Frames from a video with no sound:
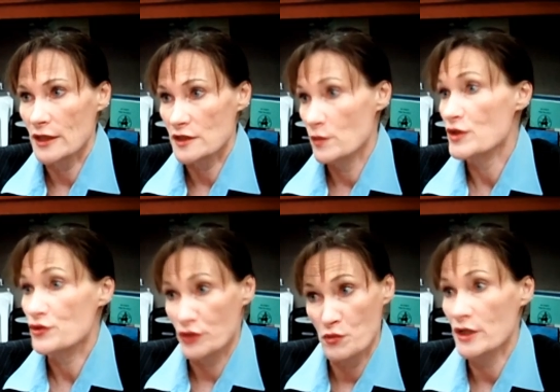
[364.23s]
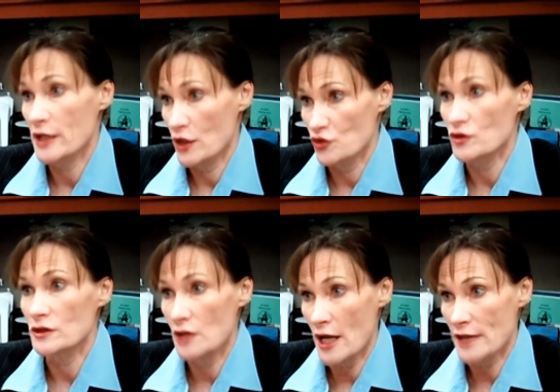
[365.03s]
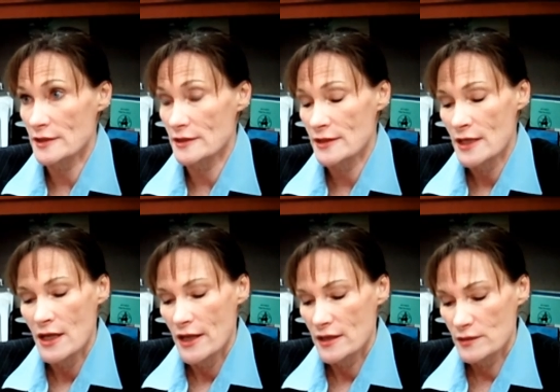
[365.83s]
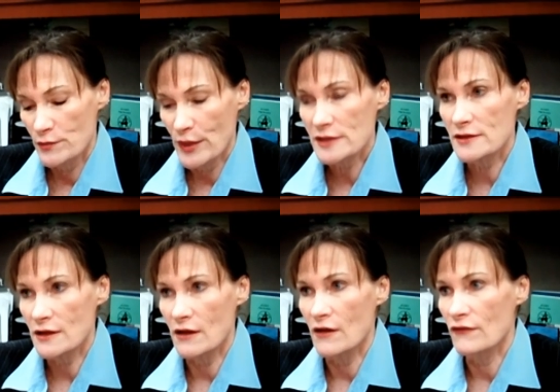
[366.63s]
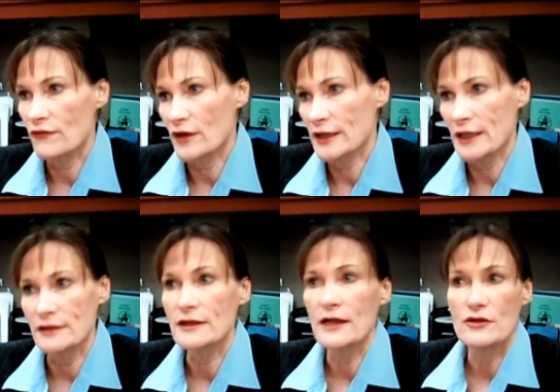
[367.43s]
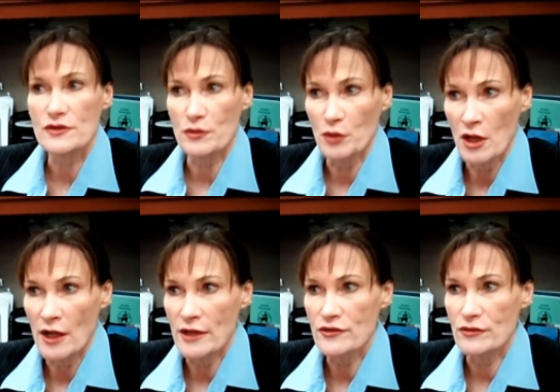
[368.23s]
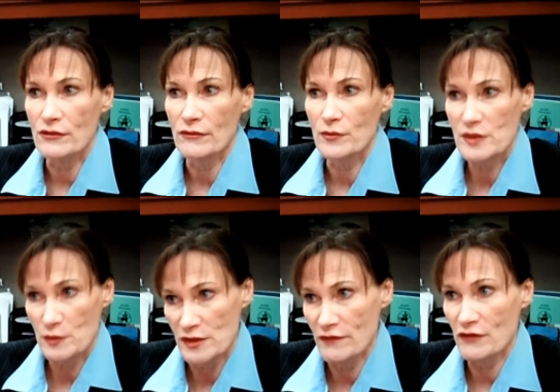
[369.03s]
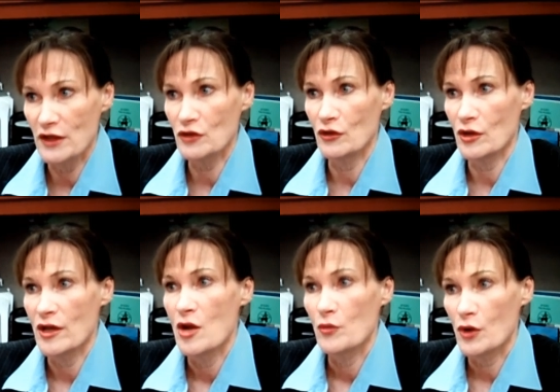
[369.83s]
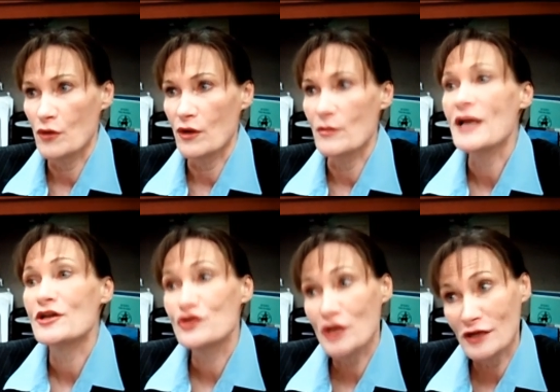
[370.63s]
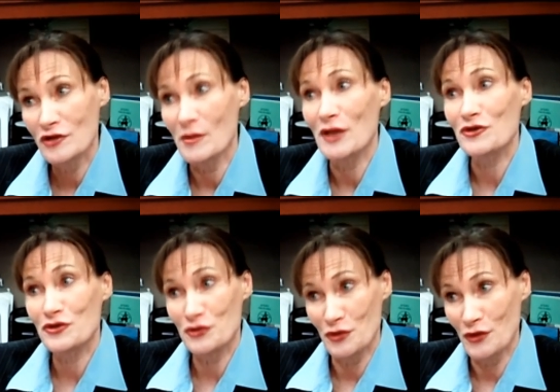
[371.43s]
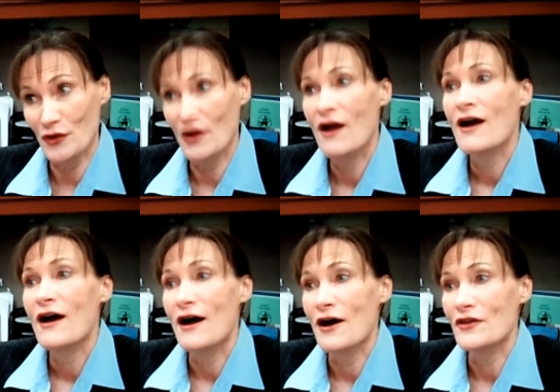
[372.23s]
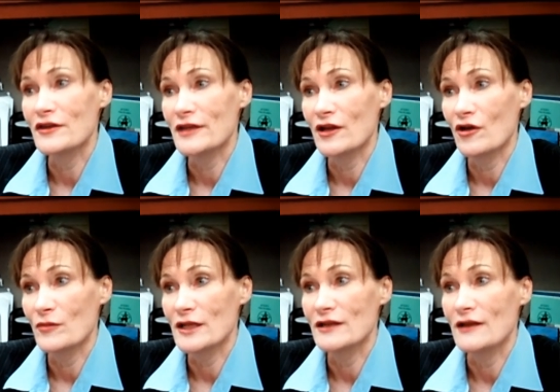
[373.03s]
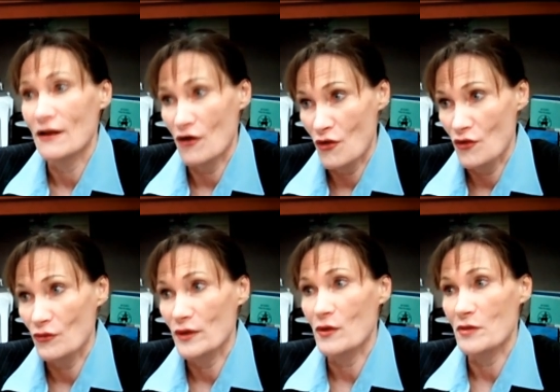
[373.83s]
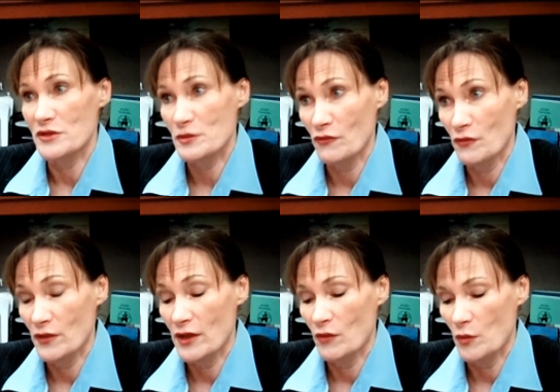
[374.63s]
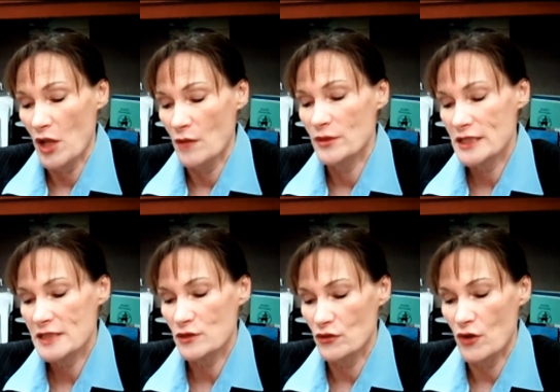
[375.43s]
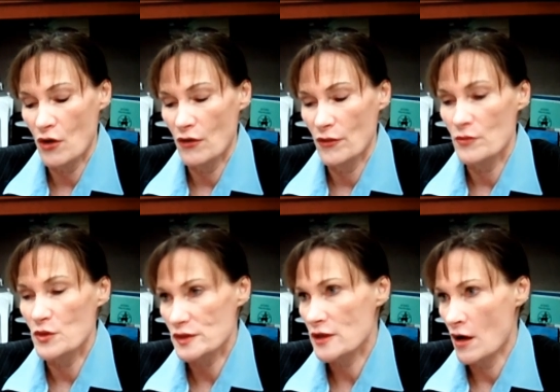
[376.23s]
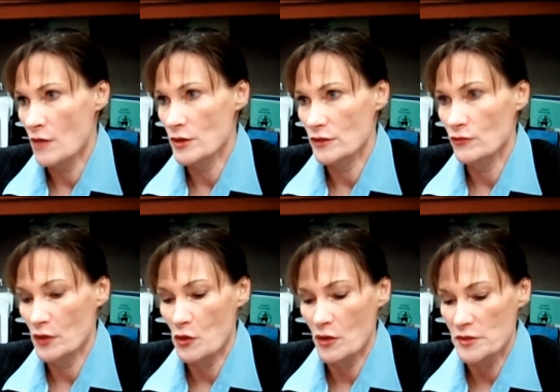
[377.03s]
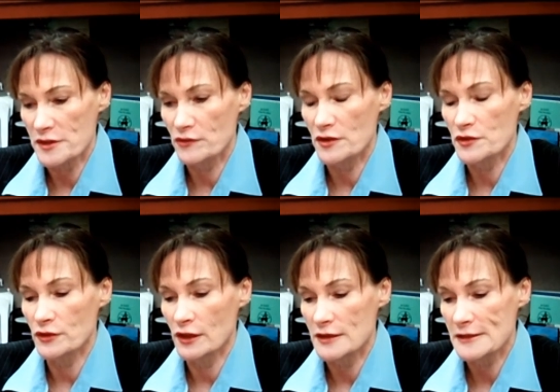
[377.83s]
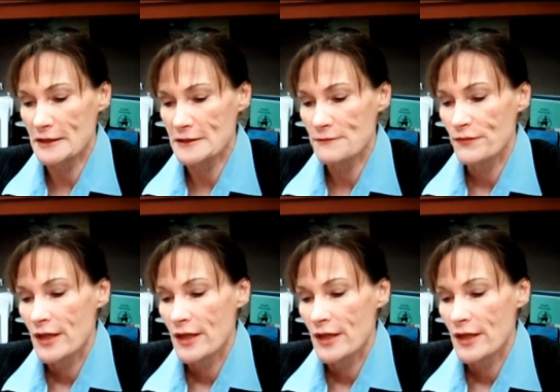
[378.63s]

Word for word: uh, speech communication classes. It's best if a candidate who's applying to a specific veterinary program check to make sure uh, that they are meeting all the requirements before they reply. But these are, are the most common requirements across the United States